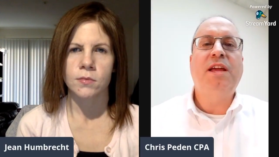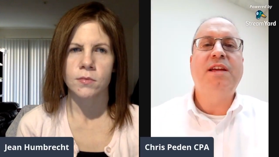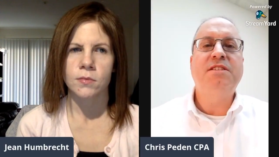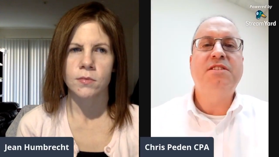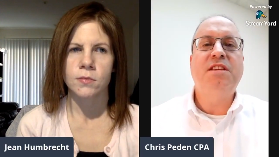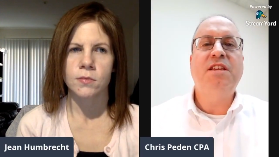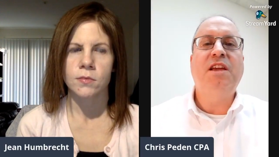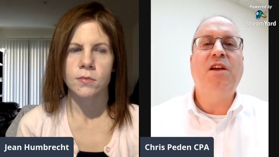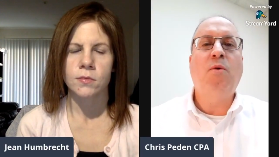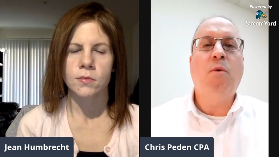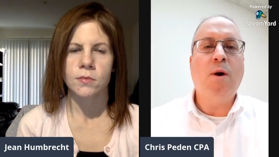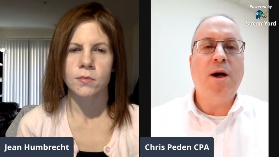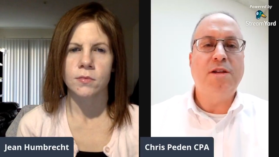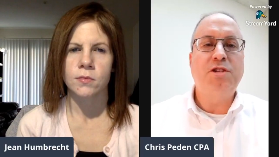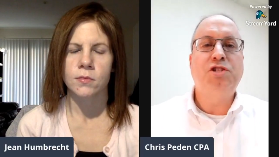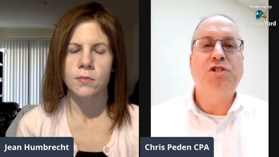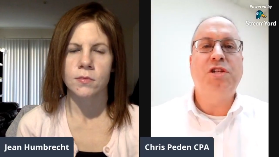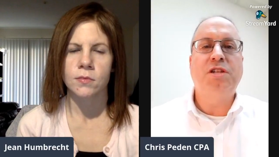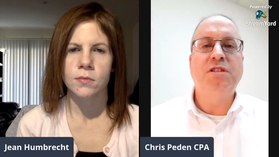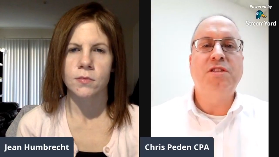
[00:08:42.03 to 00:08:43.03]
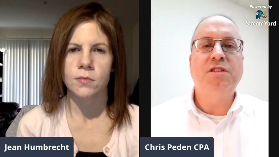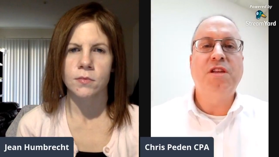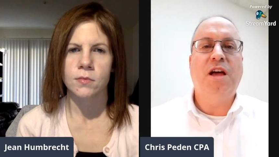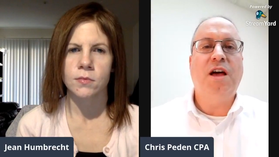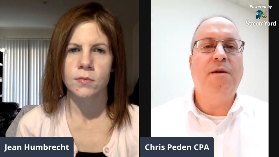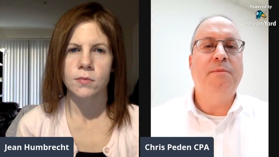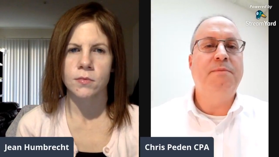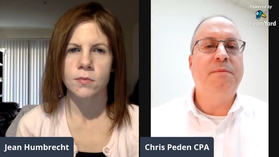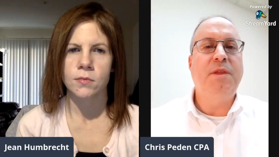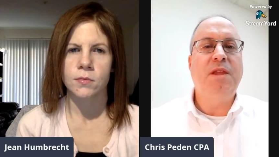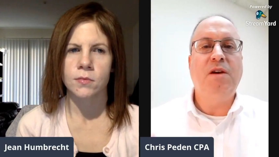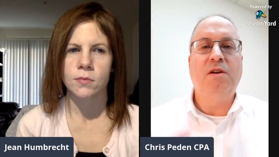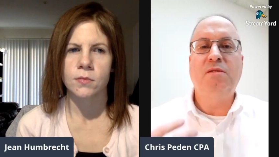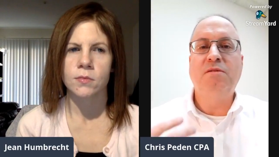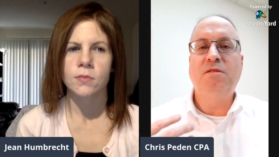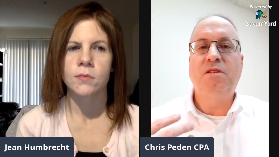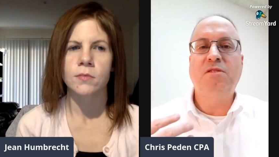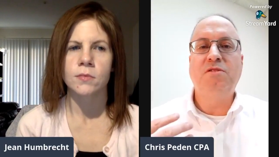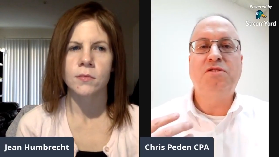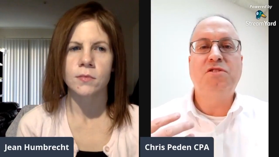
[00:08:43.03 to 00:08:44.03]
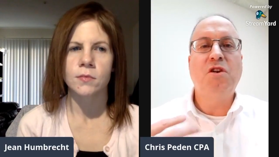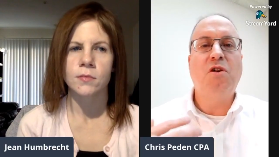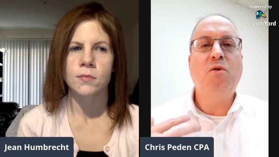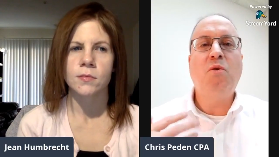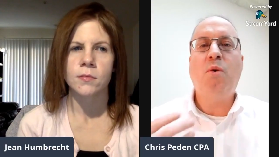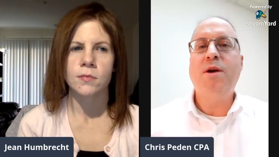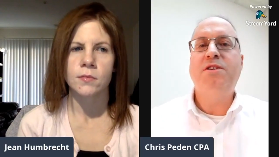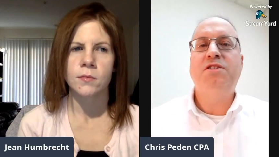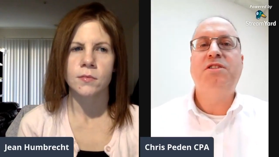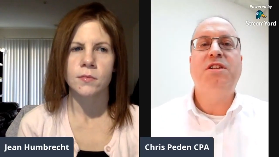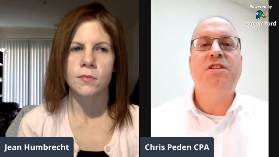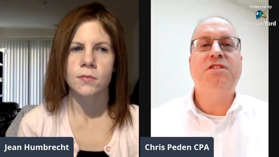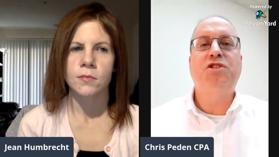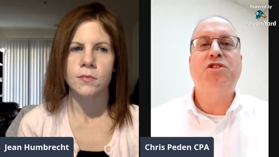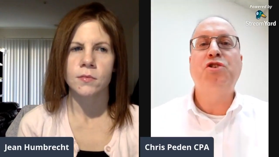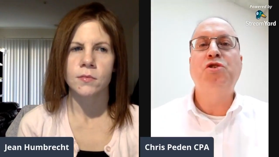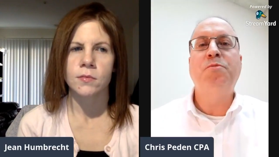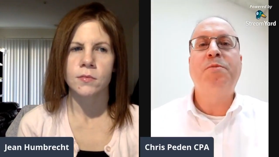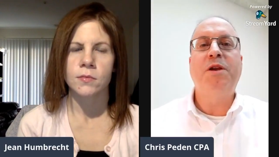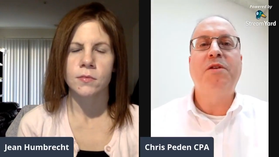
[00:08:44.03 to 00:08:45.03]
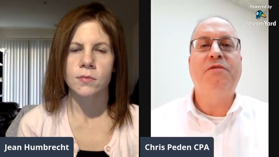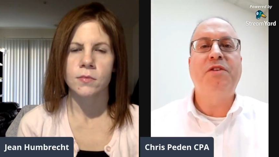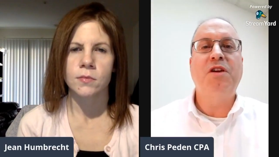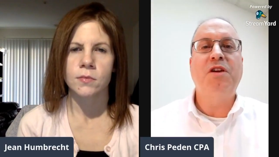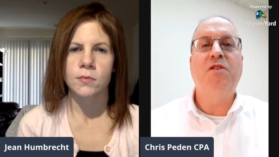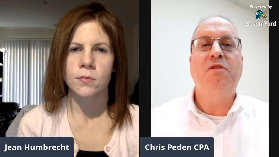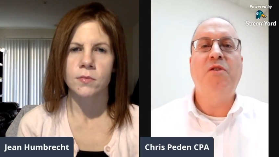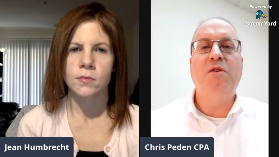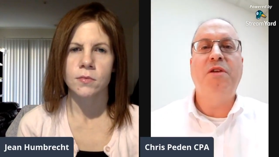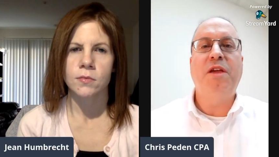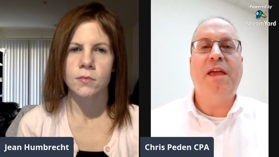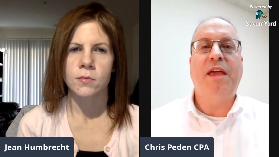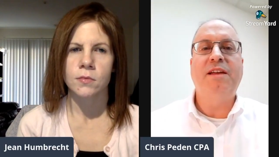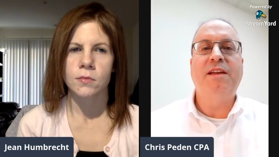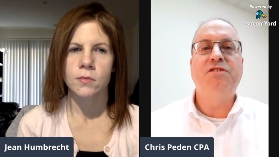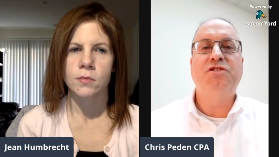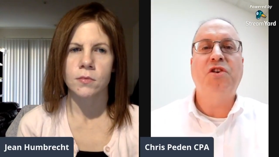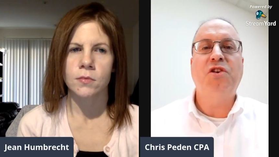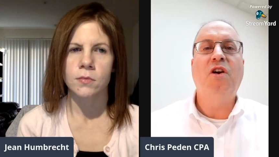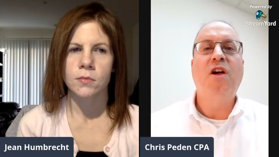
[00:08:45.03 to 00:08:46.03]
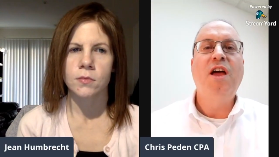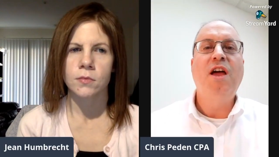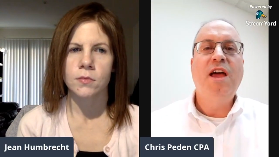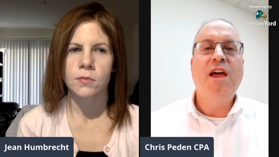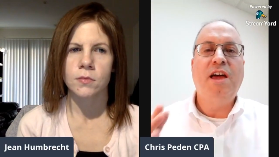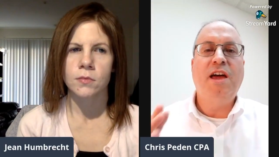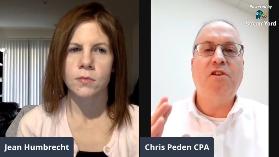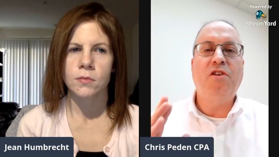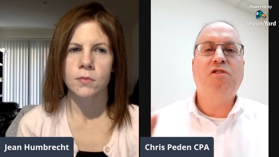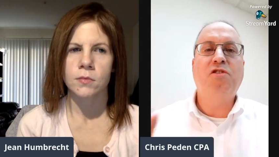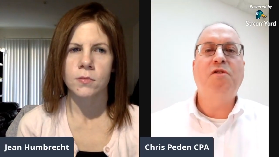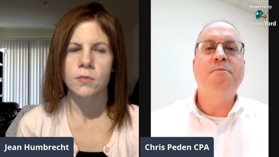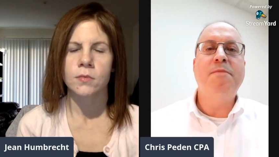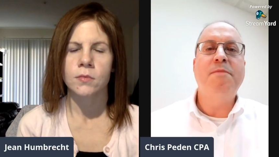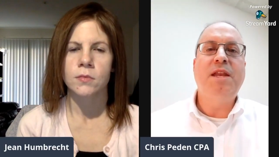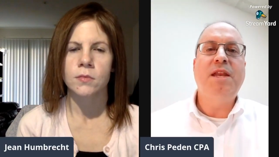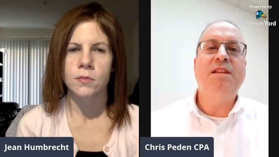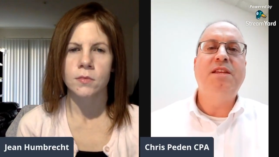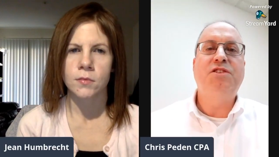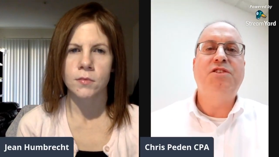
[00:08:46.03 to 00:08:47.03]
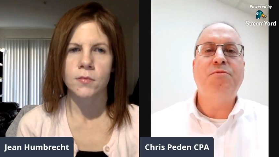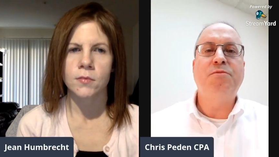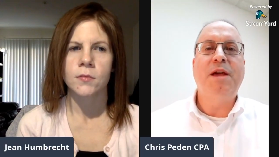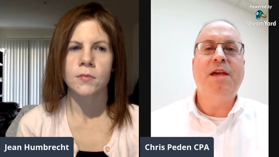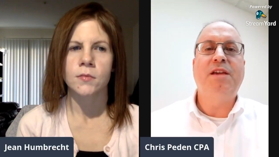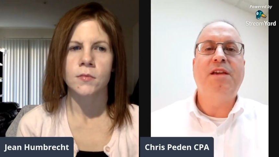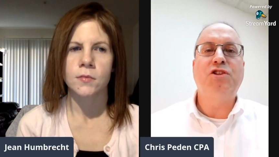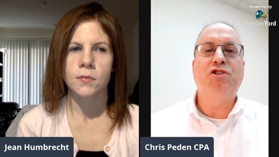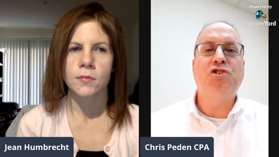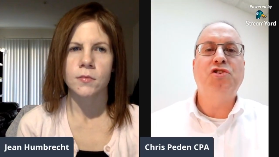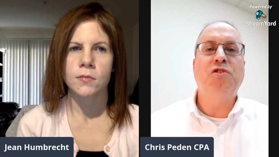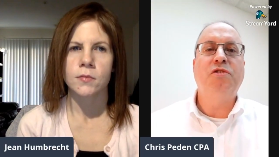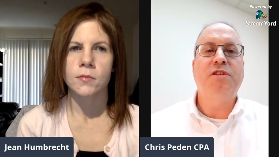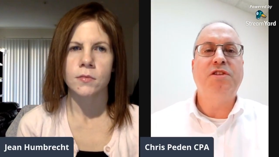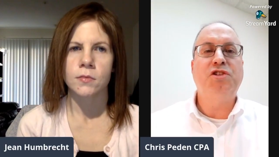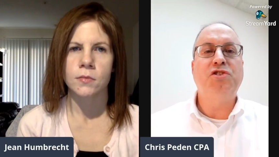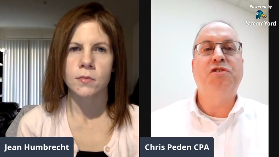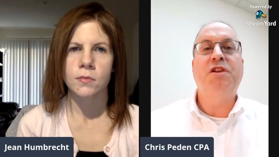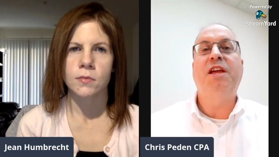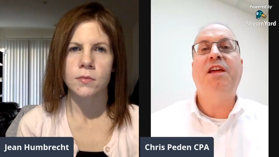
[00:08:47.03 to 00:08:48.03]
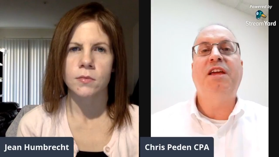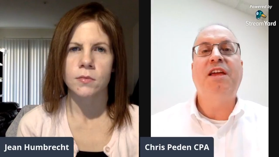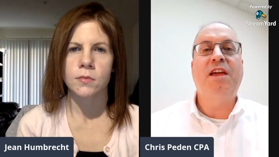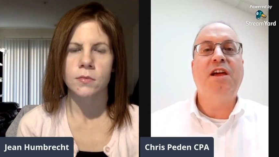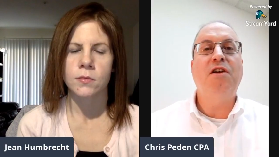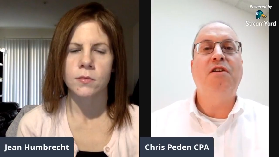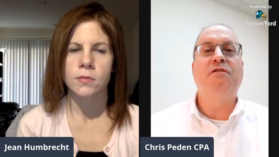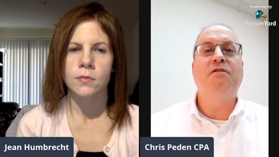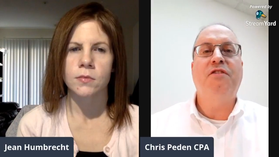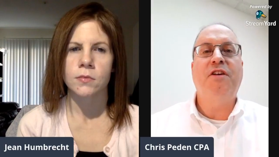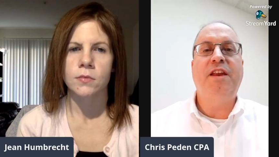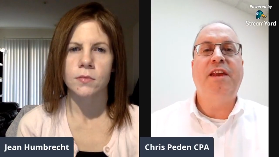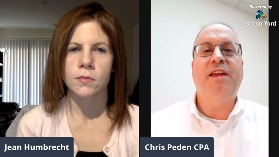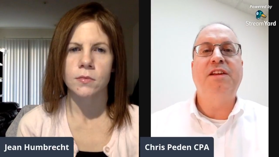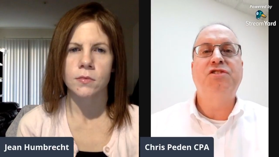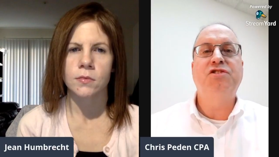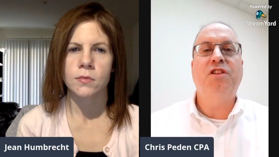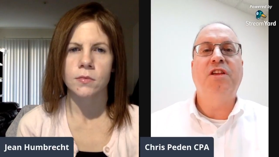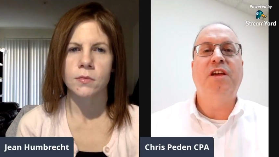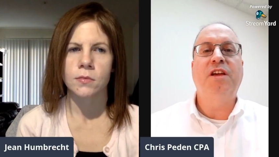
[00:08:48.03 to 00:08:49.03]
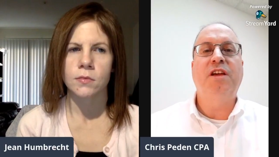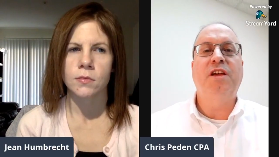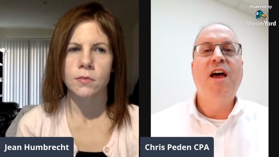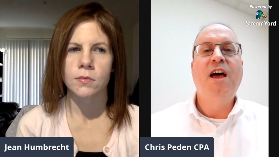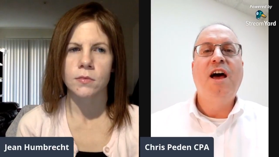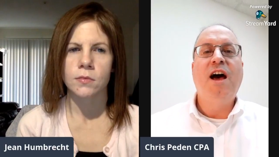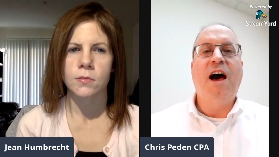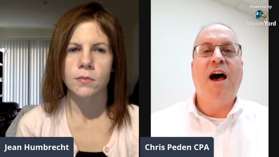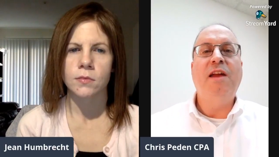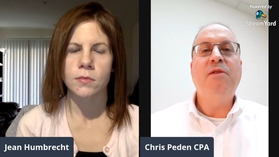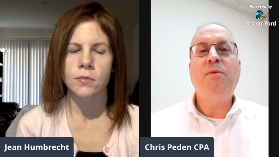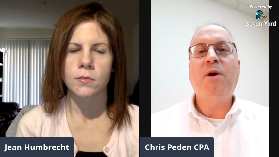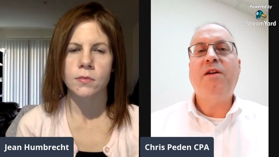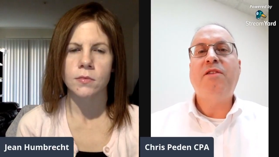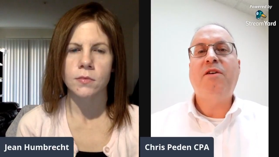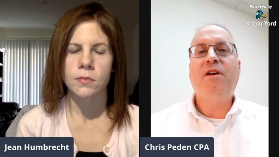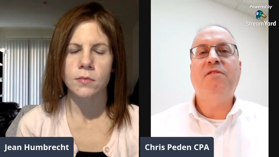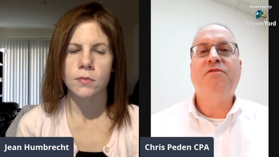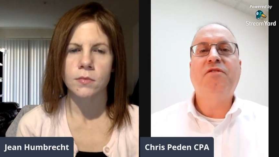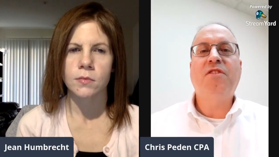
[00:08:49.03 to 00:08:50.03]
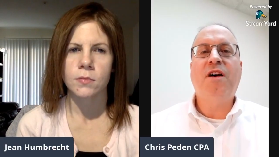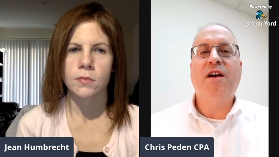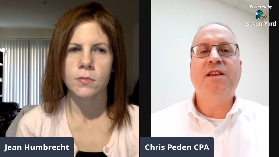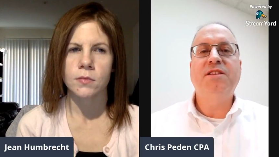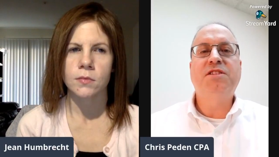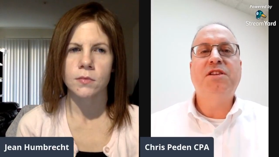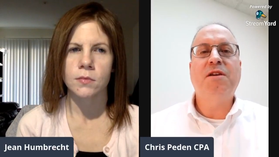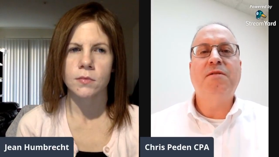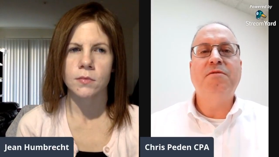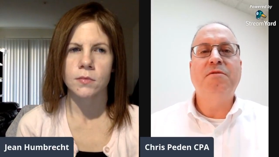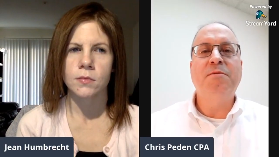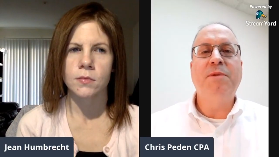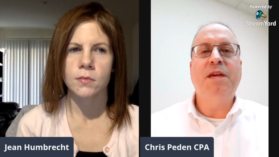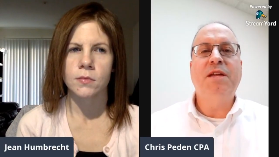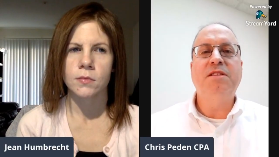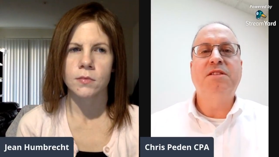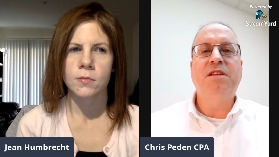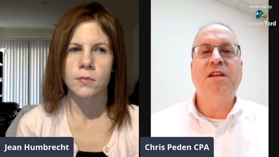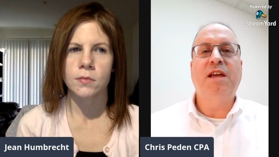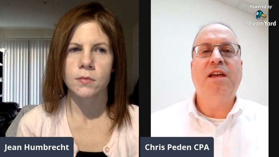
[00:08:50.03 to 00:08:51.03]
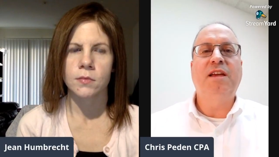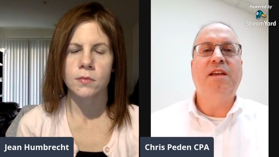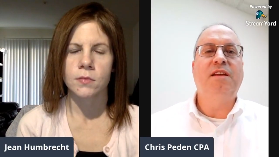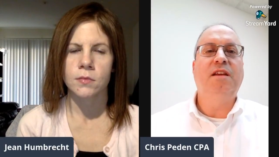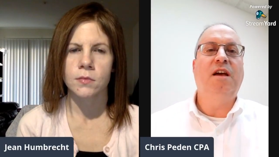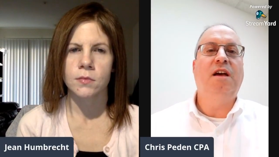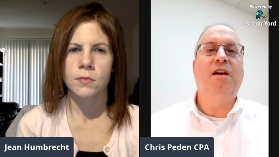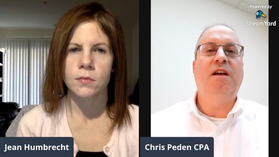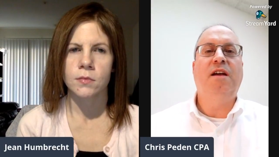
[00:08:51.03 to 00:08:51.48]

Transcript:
Speaker 1: asking questions. You know, there's no question it's stupid if you don't know the answer and are committed to making sure that you're taken care of financially. I'd rather have clients come to me and say,